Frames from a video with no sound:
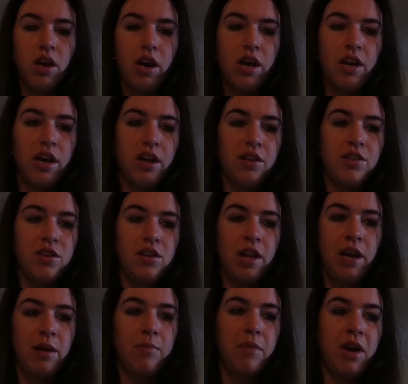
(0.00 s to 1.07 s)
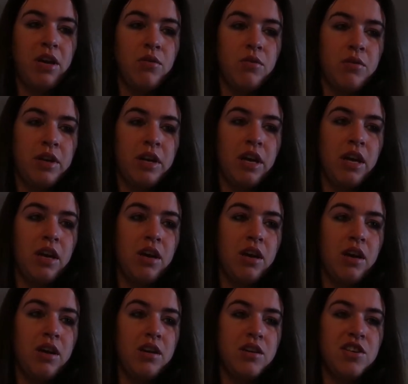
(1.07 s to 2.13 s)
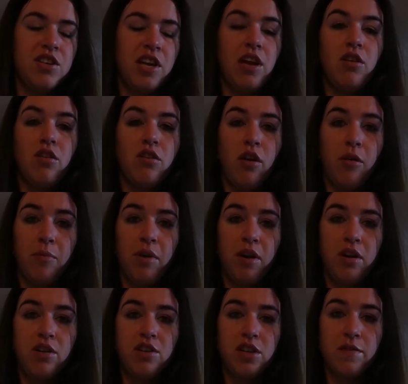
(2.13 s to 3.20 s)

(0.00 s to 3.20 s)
and I had to like manually say the numbers,